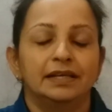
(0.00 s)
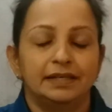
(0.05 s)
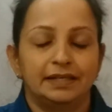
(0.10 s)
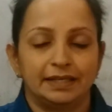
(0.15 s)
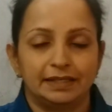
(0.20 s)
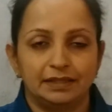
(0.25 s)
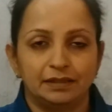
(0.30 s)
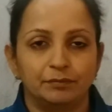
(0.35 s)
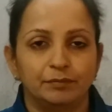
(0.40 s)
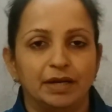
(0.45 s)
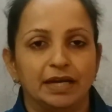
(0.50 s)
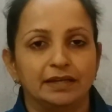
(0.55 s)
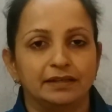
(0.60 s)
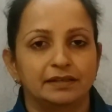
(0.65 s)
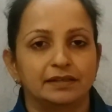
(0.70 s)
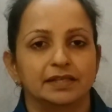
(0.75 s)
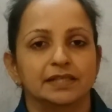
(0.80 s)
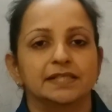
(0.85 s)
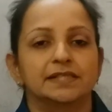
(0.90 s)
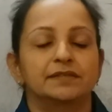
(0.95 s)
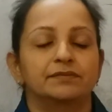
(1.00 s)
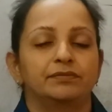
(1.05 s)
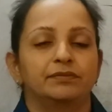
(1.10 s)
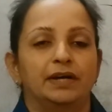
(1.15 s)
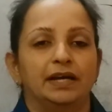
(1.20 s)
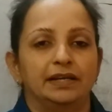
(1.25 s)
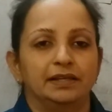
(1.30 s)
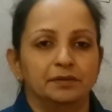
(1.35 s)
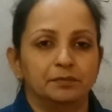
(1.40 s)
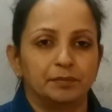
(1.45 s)
take the matrix,
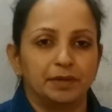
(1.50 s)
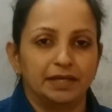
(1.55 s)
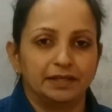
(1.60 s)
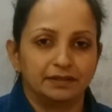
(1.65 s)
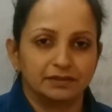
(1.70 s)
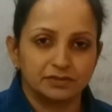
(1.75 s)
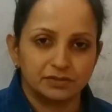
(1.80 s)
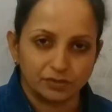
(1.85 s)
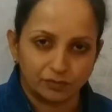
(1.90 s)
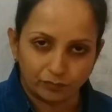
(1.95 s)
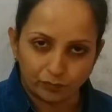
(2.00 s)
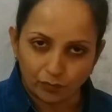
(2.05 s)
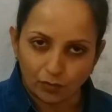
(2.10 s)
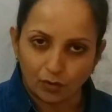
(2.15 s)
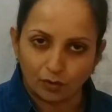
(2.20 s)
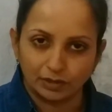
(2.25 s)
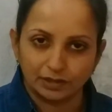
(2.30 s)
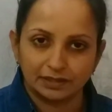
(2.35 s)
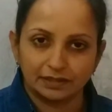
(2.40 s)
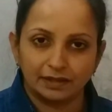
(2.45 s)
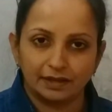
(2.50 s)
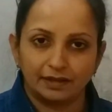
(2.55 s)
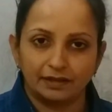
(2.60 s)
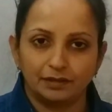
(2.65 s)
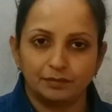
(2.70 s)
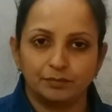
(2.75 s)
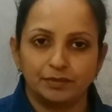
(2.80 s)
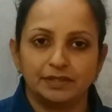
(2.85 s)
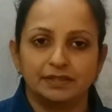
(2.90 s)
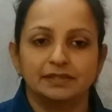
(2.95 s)
find the minors of all the
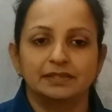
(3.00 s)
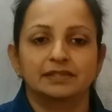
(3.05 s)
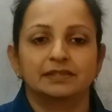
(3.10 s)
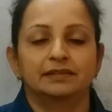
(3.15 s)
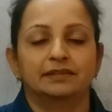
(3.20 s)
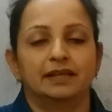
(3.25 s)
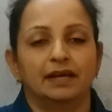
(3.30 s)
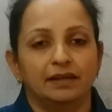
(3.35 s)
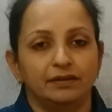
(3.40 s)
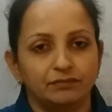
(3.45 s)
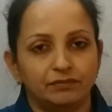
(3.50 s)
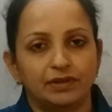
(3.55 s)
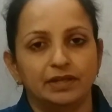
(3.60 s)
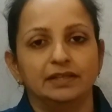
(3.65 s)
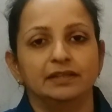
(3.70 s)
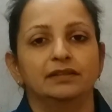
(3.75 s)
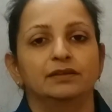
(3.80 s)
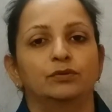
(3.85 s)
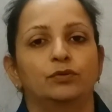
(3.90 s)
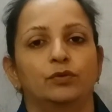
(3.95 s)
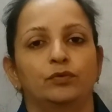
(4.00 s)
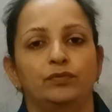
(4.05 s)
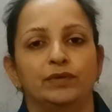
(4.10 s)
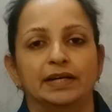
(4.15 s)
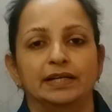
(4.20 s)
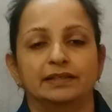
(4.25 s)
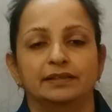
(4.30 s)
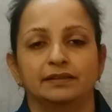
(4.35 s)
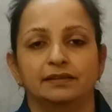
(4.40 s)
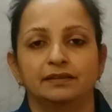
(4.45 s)
elements, then find the
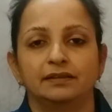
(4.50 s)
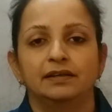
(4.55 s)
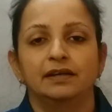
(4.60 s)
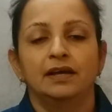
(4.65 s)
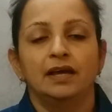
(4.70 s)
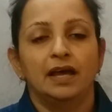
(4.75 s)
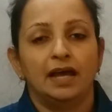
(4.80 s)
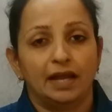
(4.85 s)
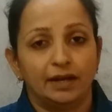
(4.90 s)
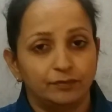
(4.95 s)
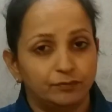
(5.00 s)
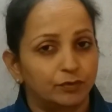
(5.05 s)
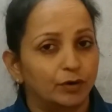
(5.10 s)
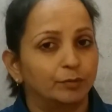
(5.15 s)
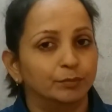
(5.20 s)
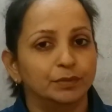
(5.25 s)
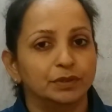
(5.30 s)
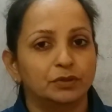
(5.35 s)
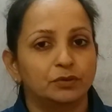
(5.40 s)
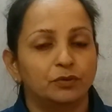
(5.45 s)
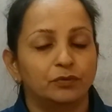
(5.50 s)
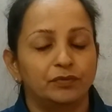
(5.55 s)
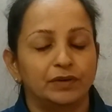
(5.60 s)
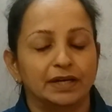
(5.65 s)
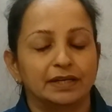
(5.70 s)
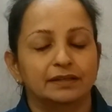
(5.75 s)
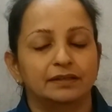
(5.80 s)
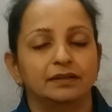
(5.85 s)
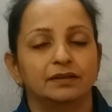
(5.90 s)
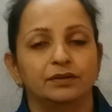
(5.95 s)
cofactor, and from the
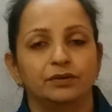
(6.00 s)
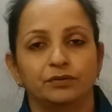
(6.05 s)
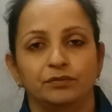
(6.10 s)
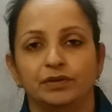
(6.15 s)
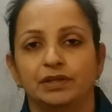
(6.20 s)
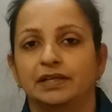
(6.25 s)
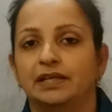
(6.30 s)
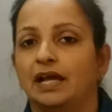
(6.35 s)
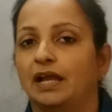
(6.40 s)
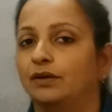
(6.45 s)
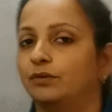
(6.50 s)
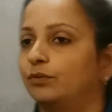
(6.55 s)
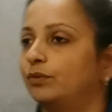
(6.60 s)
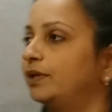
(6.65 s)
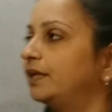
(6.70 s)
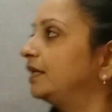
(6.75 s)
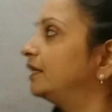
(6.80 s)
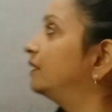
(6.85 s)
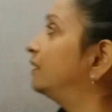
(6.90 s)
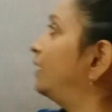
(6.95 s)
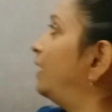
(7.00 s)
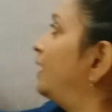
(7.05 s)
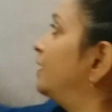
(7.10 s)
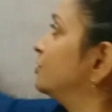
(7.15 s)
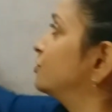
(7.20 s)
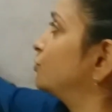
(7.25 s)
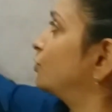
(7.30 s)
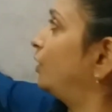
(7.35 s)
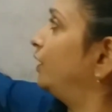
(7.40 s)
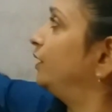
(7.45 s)
cofactor you will calculate the
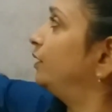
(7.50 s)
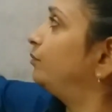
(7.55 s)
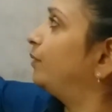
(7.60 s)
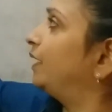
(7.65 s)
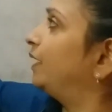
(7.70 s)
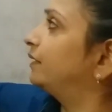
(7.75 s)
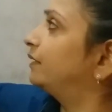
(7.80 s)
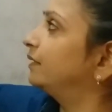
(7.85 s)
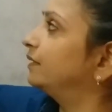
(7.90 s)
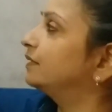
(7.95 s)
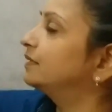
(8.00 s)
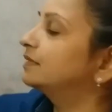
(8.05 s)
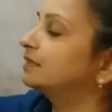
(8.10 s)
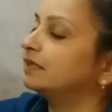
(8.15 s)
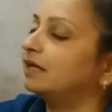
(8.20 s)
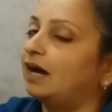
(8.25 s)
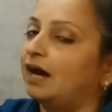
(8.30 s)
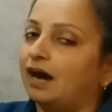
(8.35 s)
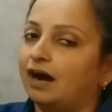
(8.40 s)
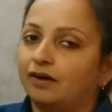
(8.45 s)
adjoint matrix.